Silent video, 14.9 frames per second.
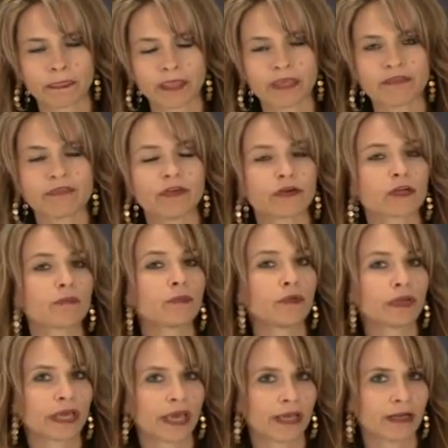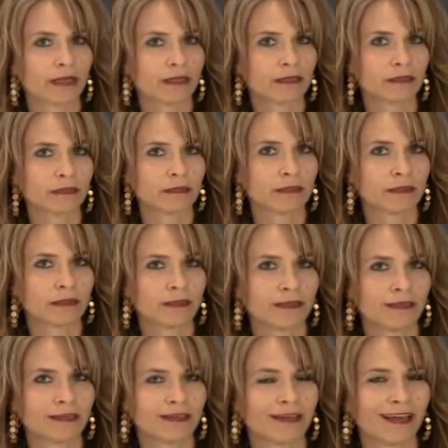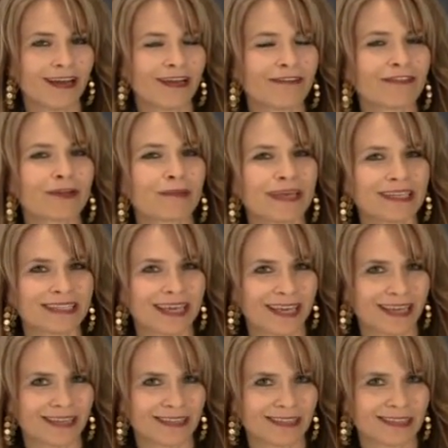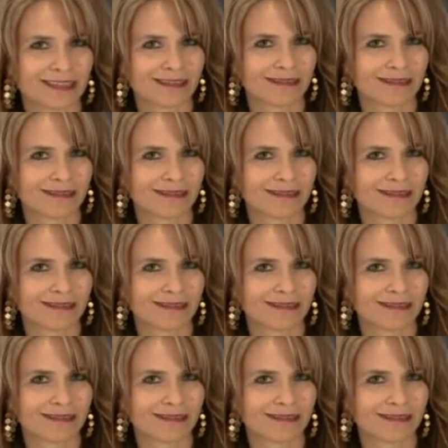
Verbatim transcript: if they're communicated and if they're maintained.